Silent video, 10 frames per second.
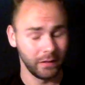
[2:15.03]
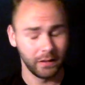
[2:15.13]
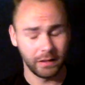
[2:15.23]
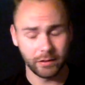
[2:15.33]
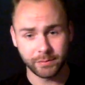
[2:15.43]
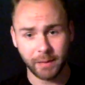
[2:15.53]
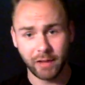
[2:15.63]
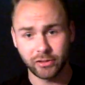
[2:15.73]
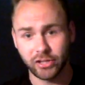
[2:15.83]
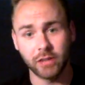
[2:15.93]
It was
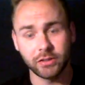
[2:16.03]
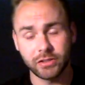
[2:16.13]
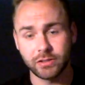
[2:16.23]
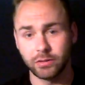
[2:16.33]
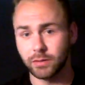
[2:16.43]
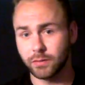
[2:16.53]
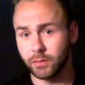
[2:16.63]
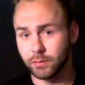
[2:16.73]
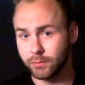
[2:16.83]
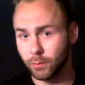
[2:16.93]
my challenge to do it
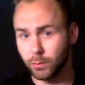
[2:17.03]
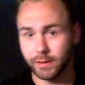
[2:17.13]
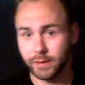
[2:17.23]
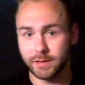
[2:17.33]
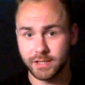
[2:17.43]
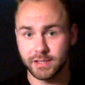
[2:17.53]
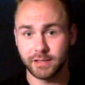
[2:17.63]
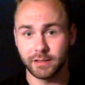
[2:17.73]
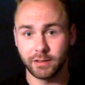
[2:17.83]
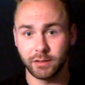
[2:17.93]
for a full
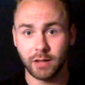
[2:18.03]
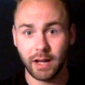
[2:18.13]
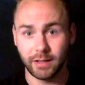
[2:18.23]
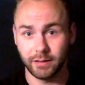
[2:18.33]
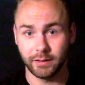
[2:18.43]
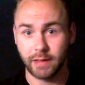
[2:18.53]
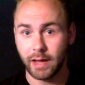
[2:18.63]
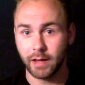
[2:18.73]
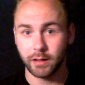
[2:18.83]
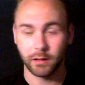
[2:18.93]
consistent year. I did
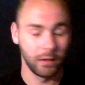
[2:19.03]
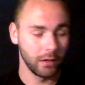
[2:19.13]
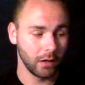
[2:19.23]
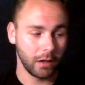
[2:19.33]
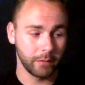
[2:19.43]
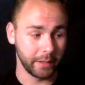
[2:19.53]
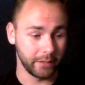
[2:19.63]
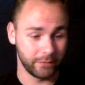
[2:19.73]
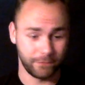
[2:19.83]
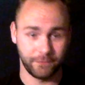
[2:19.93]
that. I
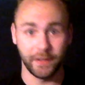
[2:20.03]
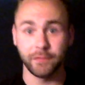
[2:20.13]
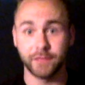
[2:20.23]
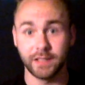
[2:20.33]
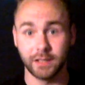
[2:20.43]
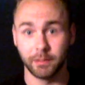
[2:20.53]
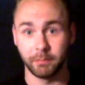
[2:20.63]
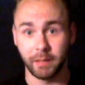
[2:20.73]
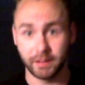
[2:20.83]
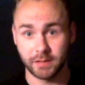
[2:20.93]
made 50
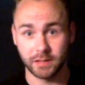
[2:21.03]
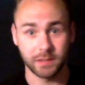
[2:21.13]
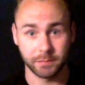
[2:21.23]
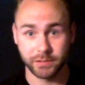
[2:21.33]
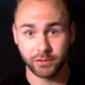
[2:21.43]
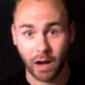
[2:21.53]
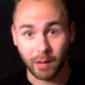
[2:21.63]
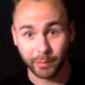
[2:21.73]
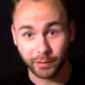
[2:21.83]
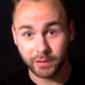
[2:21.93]
amazing
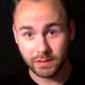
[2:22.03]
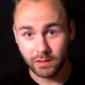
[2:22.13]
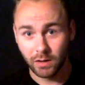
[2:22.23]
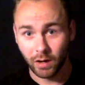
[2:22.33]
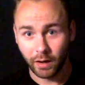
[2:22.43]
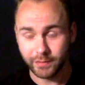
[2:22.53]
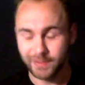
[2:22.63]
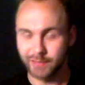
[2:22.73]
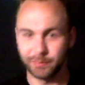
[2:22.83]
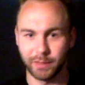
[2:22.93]
subscribers.
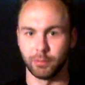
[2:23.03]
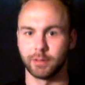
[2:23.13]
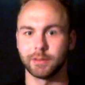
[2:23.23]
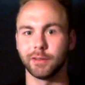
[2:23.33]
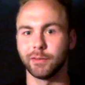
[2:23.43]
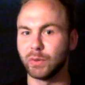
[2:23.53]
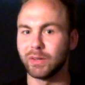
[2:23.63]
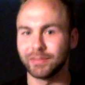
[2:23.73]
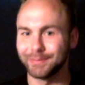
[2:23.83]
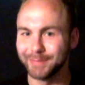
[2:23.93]
Obviously, people are like, oh, if you don't
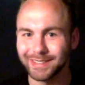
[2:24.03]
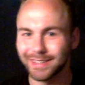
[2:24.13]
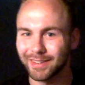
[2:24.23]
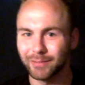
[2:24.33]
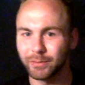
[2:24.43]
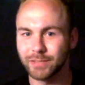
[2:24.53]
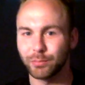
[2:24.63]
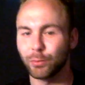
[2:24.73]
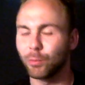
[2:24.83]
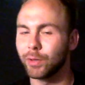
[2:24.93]
have a million, then what's the
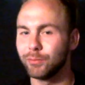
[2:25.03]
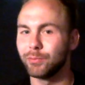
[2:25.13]
point?